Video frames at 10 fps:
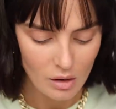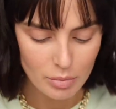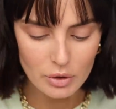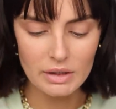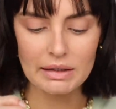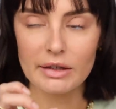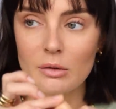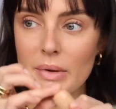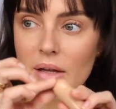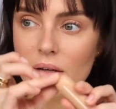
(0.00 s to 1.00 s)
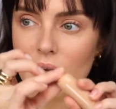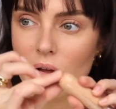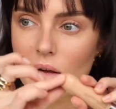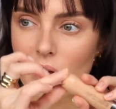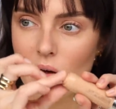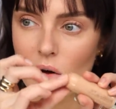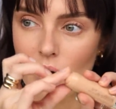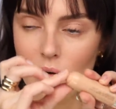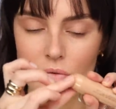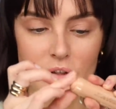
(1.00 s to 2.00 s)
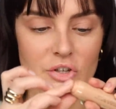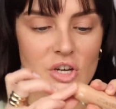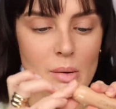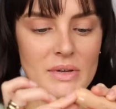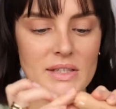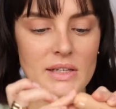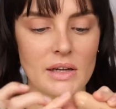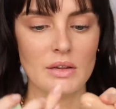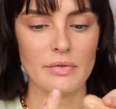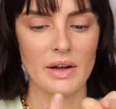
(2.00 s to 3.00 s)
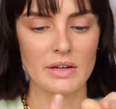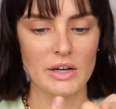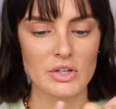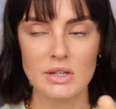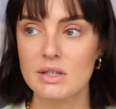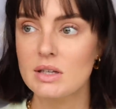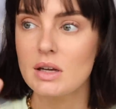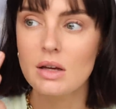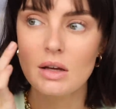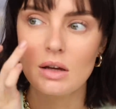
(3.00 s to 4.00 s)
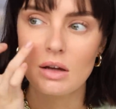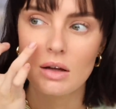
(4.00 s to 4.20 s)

I'll put a little bit of the chubby stick, the foundation stick here,